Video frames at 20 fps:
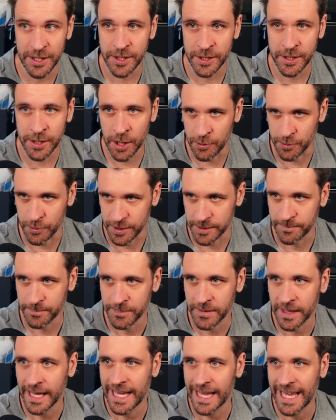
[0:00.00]
to the code.
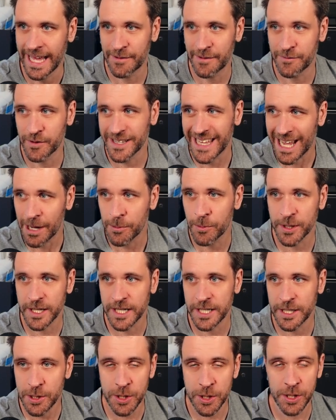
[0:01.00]
And for that, what I
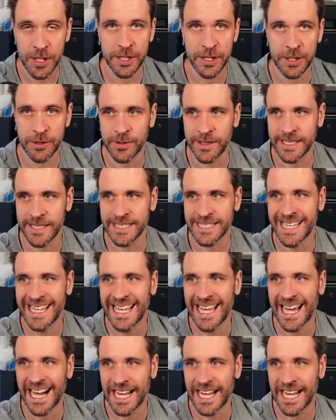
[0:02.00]
usually do is